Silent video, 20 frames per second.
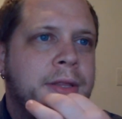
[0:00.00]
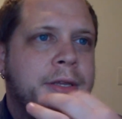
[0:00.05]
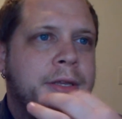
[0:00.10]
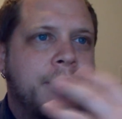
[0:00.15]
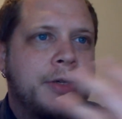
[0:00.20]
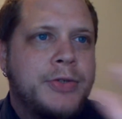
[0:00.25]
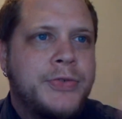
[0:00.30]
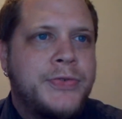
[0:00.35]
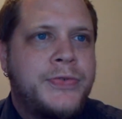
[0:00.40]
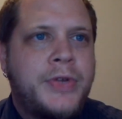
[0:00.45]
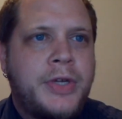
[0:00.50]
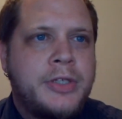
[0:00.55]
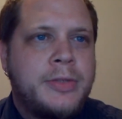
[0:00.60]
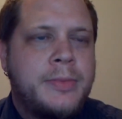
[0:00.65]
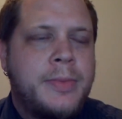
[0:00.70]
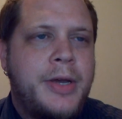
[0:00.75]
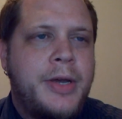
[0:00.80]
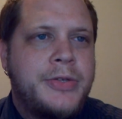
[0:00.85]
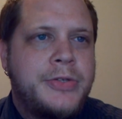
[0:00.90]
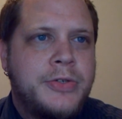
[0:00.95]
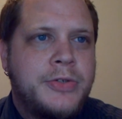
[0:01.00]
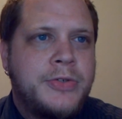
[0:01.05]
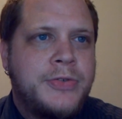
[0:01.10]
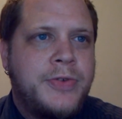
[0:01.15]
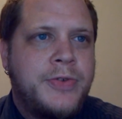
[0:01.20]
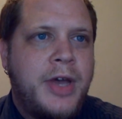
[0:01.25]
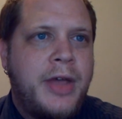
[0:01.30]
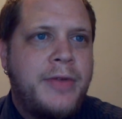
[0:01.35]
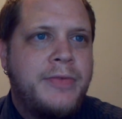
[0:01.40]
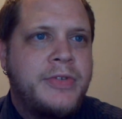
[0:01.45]
There's Fluxomizers
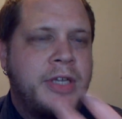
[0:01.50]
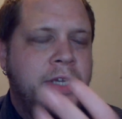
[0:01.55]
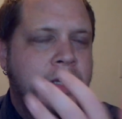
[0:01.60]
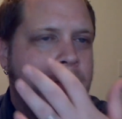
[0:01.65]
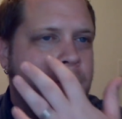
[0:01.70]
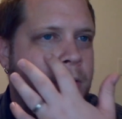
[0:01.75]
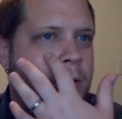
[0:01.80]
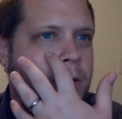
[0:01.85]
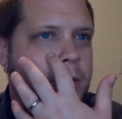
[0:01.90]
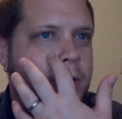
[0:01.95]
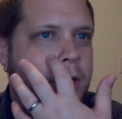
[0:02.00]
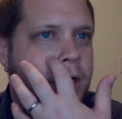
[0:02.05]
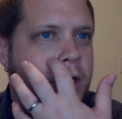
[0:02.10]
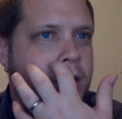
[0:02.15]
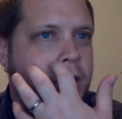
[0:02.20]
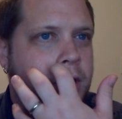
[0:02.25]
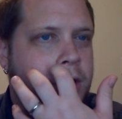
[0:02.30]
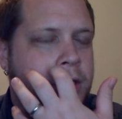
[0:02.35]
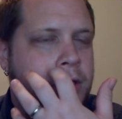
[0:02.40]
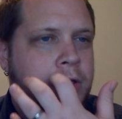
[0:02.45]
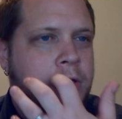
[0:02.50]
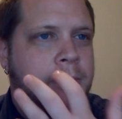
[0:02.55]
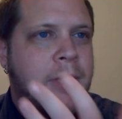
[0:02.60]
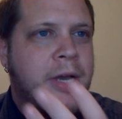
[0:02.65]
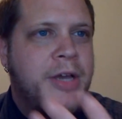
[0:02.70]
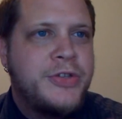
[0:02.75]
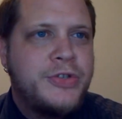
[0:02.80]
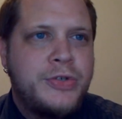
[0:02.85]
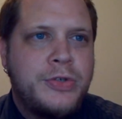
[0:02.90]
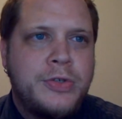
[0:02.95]
510
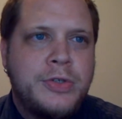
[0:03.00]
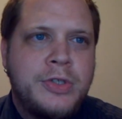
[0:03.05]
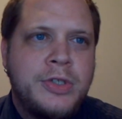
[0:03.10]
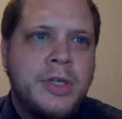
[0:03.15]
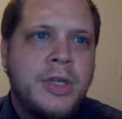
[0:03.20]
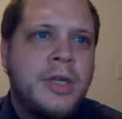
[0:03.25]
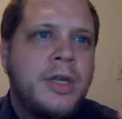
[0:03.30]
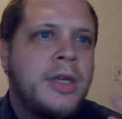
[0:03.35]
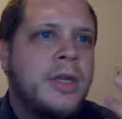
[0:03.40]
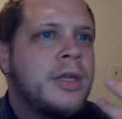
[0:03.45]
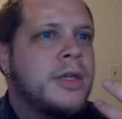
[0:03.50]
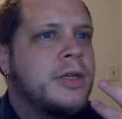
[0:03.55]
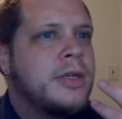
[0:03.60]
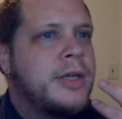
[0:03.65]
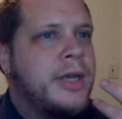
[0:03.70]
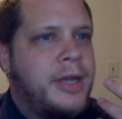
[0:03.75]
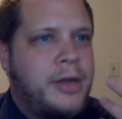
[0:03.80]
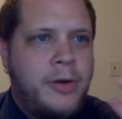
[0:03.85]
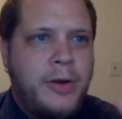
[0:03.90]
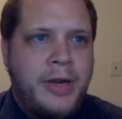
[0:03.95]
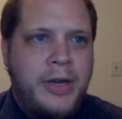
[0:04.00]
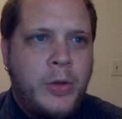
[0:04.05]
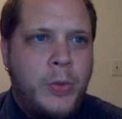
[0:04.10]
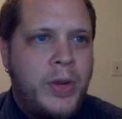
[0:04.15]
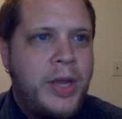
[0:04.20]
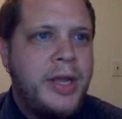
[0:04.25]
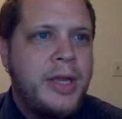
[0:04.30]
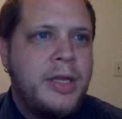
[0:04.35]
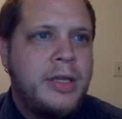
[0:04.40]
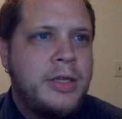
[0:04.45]
clearomizers,
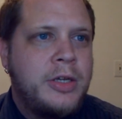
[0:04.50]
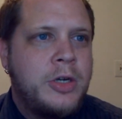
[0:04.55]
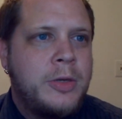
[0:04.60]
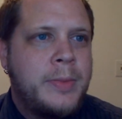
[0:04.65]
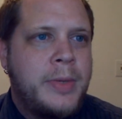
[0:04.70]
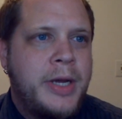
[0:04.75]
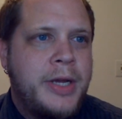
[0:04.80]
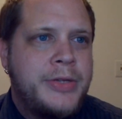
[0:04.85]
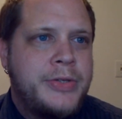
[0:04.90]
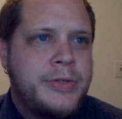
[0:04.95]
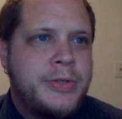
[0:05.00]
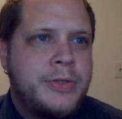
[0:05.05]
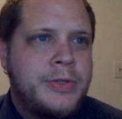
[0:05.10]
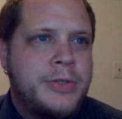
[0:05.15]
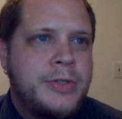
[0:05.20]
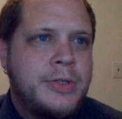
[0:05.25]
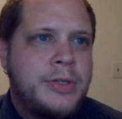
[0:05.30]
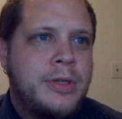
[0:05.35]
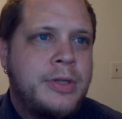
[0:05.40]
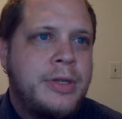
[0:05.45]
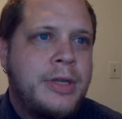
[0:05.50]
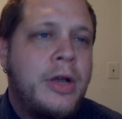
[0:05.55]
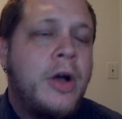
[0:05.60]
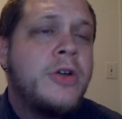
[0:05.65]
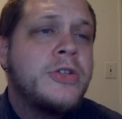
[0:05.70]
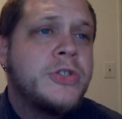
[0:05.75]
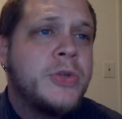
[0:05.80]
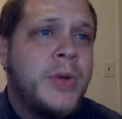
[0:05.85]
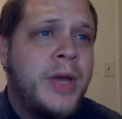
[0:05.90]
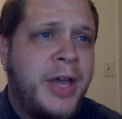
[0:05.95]
KR808 clearomizers. They
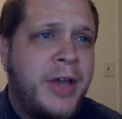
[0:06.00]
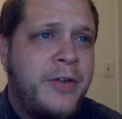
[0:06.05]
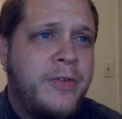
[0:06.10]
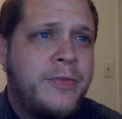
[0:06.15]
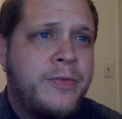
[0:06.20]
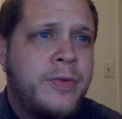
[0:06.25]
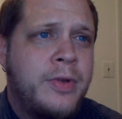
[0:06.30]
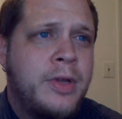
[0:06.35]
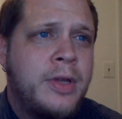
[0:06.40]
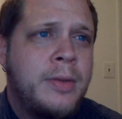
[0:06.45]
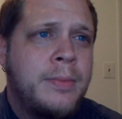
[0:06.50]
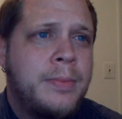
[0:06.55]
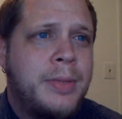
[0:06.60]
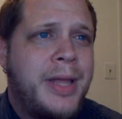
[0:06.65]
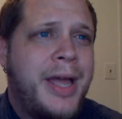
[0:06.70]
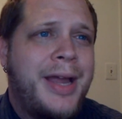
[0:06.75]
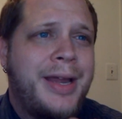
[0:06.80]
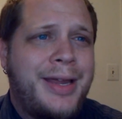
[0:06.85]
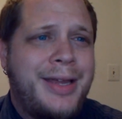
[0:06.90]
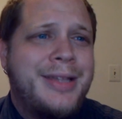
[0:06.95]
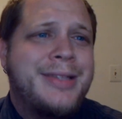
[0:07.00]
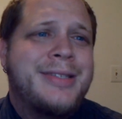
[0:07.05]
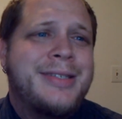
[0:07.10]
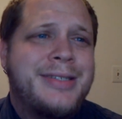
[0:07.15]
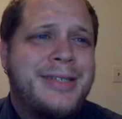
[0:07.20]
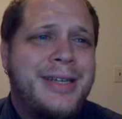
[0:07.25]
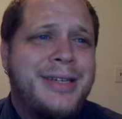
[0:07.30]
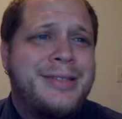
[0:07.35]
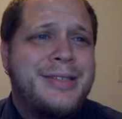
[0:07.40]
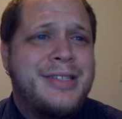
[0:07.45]
also have black and
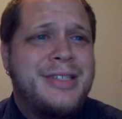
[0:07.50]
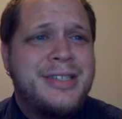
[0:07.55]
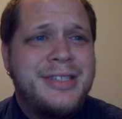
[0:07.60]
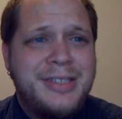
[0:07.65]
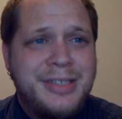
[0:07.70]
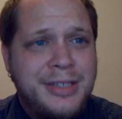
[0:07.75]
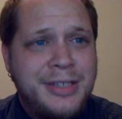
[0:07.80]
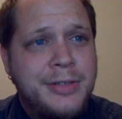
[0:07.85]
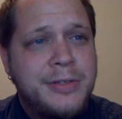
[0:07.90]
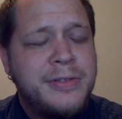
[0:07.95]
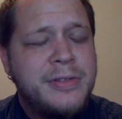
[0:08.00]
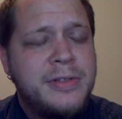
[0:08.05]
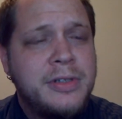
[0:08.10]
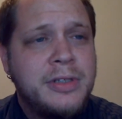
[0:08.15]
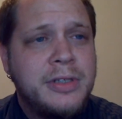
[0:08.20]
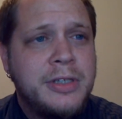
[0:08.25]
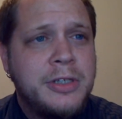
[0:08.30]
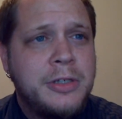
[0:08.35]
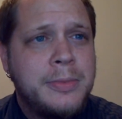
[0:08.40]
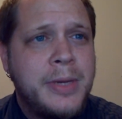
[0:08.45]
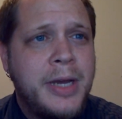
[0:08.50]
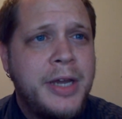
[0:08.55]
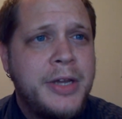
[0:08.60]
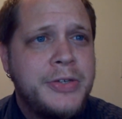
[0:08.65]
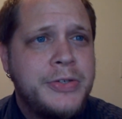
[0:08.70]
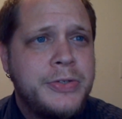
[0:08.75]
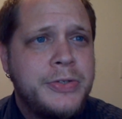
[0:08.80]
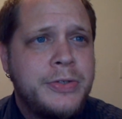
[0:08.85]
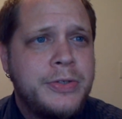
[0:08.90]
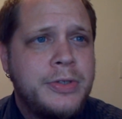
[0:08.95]
stainless steel
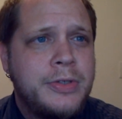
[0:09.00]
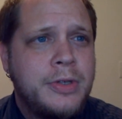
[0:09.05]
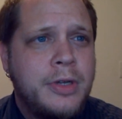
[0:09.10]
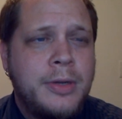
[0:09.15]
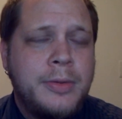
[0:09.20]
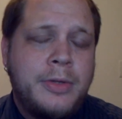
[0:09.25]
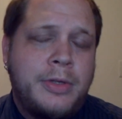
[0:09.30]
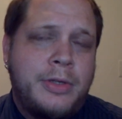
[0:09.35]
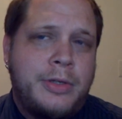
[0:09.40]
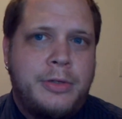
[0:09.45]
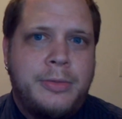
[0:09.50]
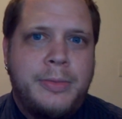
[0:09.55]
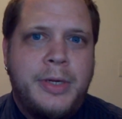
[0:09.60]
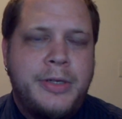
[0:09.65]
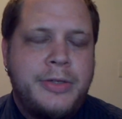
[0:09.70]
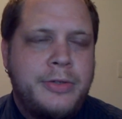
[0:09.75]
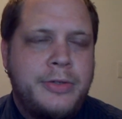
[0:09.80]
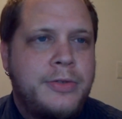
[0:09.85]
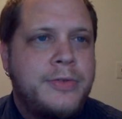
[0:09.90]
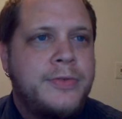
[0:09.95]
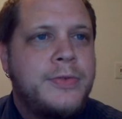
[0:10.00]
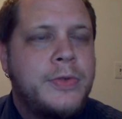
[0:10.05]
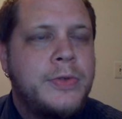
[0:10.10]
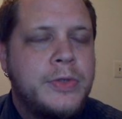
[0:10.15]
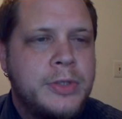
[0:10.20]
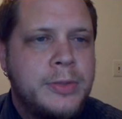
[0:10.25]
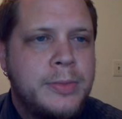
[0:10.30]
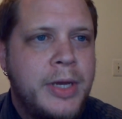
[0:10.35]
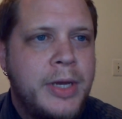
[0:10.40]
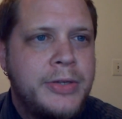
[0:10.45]
clearomizers,
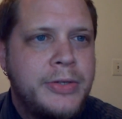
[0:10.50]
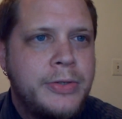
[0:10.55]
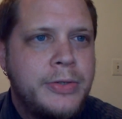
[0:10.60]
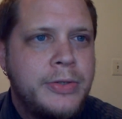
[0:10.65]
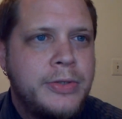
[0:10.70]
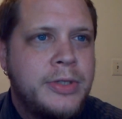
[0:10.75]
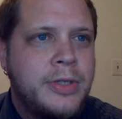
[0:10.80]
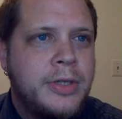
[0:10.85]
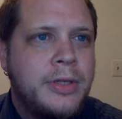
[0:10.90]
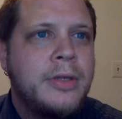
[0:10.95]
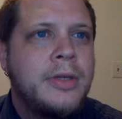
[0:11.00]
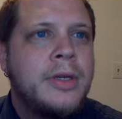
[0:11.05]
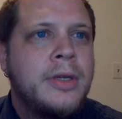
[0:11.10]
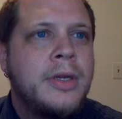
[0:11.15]
Fluxomizers.